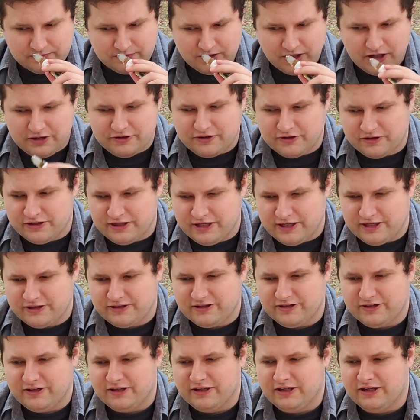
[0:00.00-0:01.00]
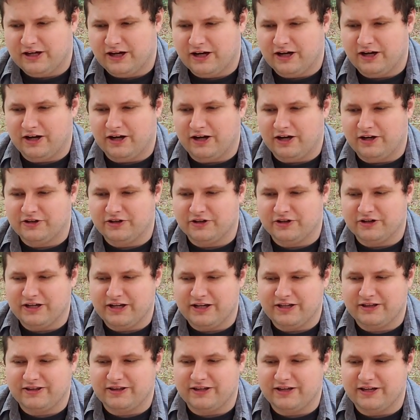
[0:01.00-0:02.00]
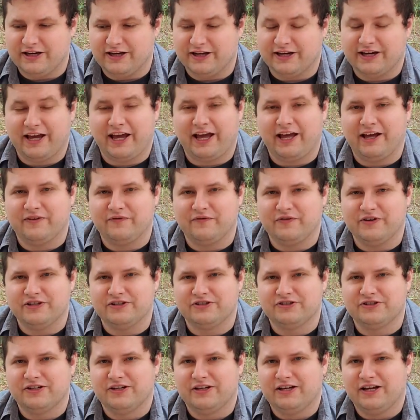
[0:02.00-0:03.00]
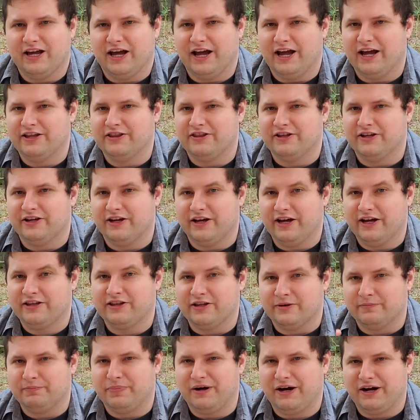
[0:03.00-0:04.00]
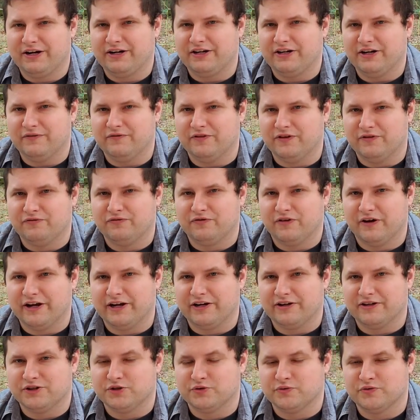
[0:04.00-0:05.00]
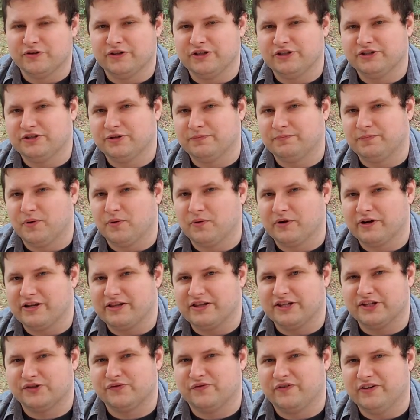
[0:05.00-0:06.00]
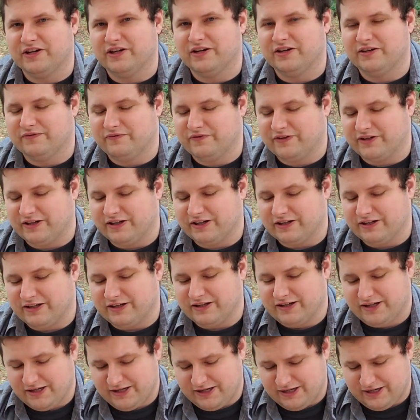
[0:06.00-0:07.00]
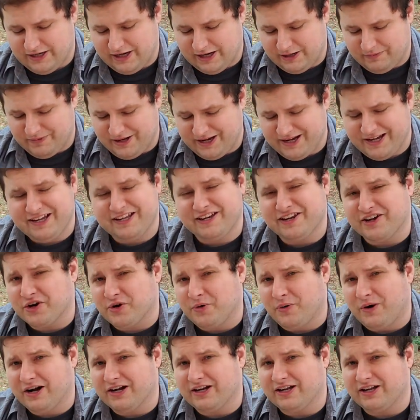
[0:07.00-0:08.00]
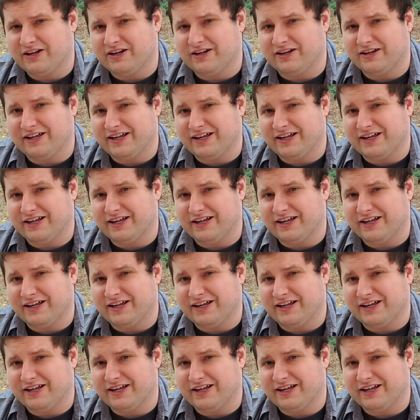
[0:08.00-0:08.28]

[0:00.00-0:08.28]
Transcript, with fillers: underneath uh, underneath the uh, canvas and the and the body of the fragrance, really supporting this vanilla and making it quite uh,